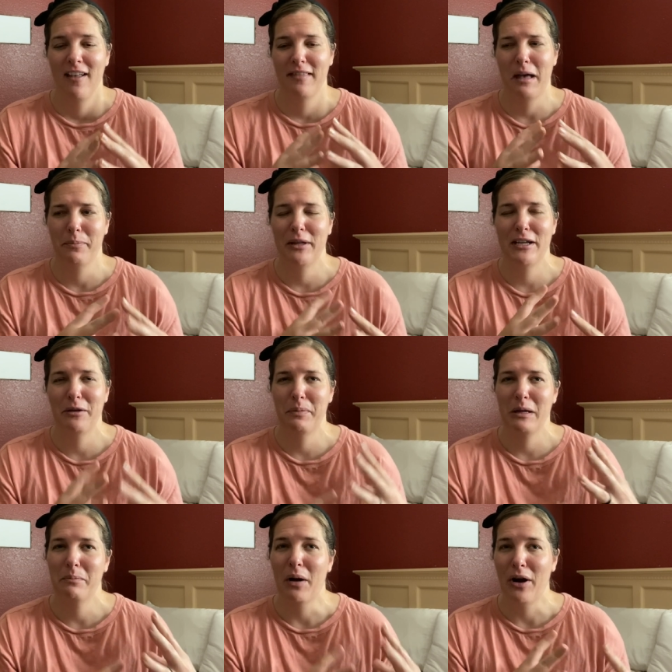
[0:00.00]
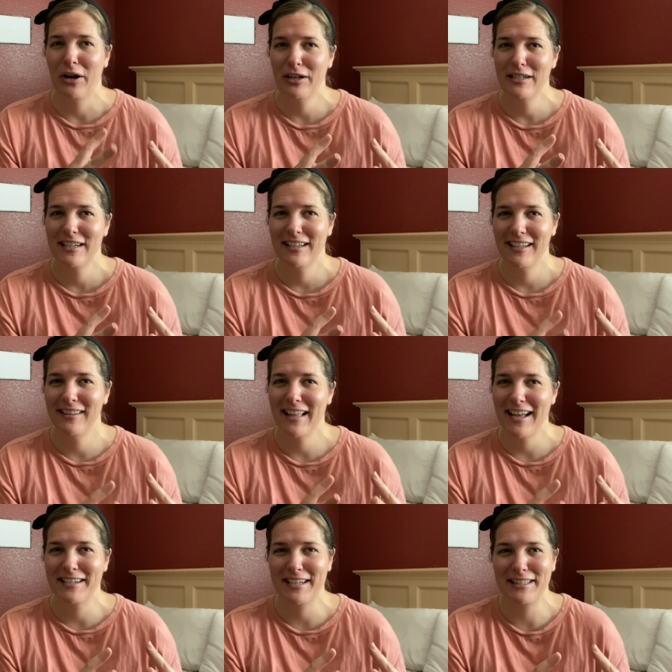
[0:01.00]
That played a big part in
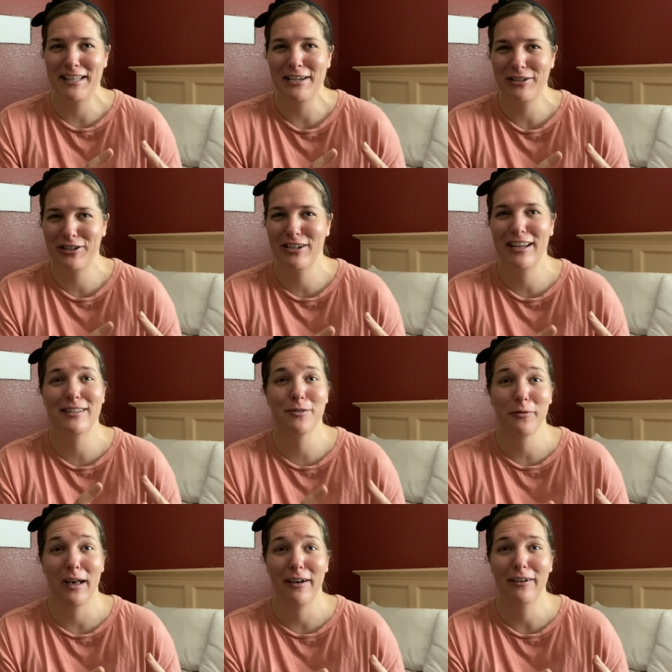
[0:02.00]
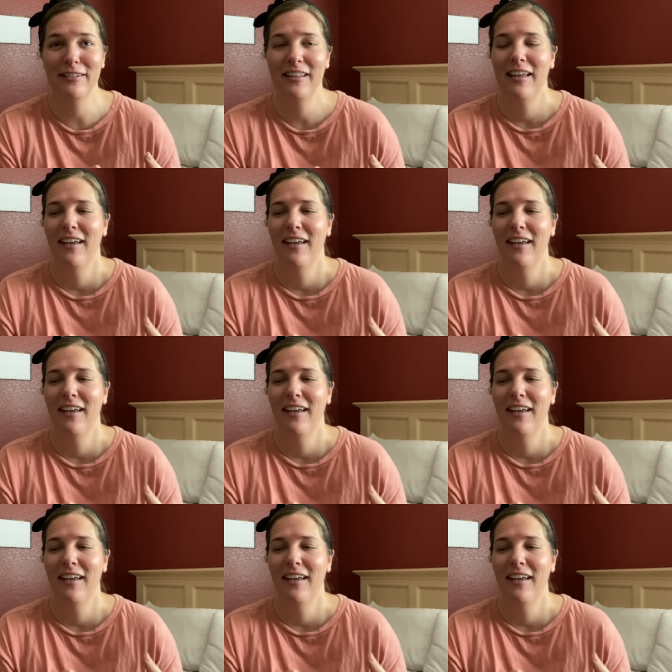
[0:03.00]
that decision as well.